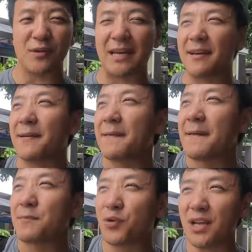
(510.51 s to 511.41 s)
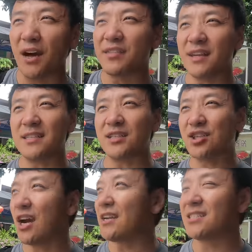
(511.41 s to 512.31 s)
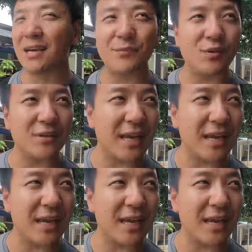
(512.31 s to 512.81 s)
like a pretty authentic Chinese type noodle